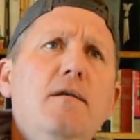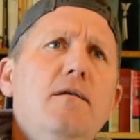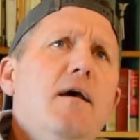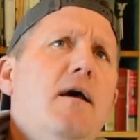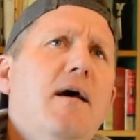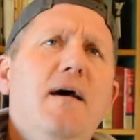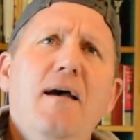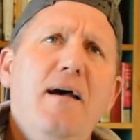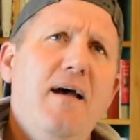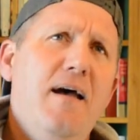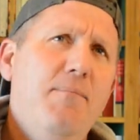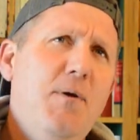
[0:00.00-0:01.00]
Yeah,
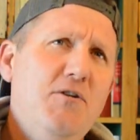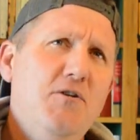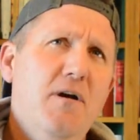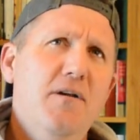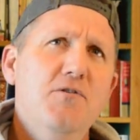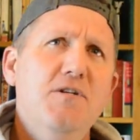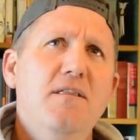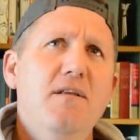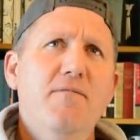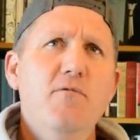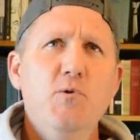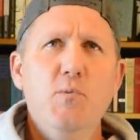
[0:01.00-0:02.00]
I'm not sure I understand the
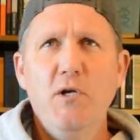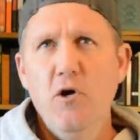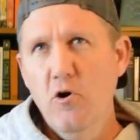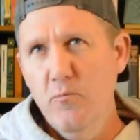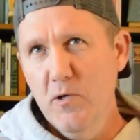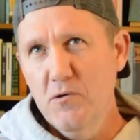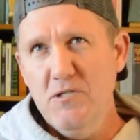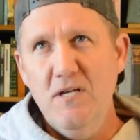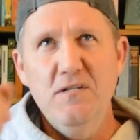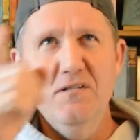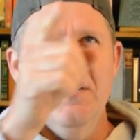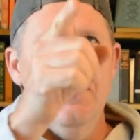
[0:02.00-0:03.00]
difference between
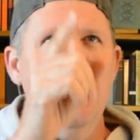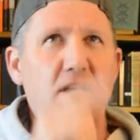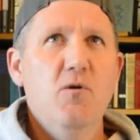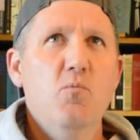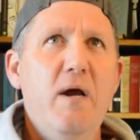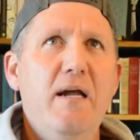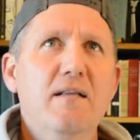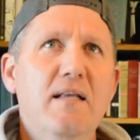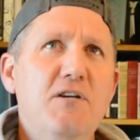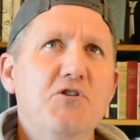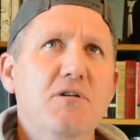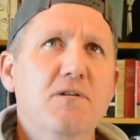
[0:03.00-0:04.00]
homeostasis and
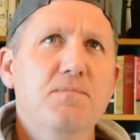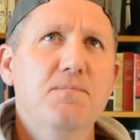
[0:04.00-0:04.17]
regulation.